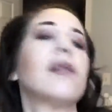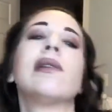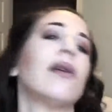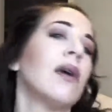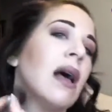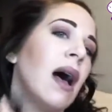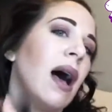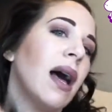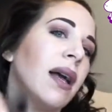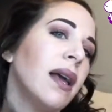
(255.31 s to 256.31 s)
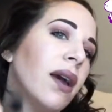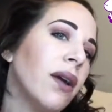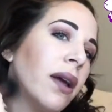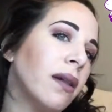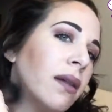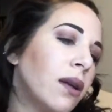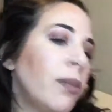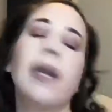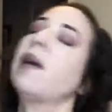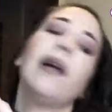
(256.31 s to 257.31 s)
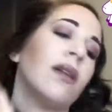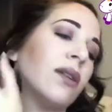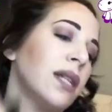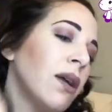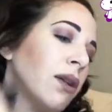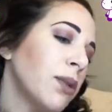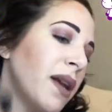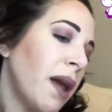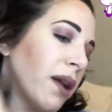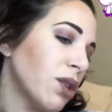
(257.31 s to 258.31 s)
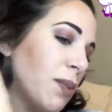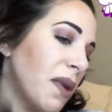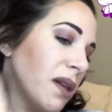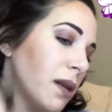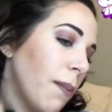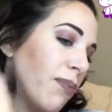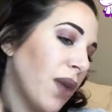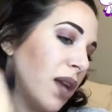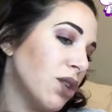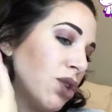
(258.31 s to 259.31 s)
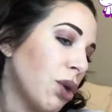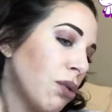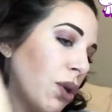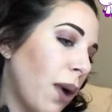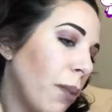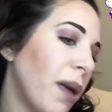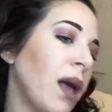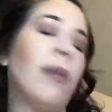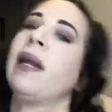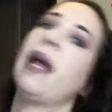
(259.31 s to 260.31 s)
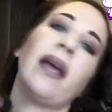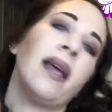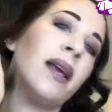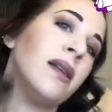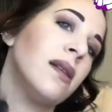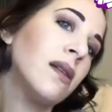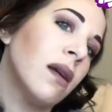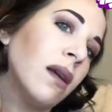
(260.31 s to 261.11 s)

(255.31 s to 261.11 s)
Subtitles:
So I carry a little bit of color down onto my neck just because I just showed you how pale my neck is.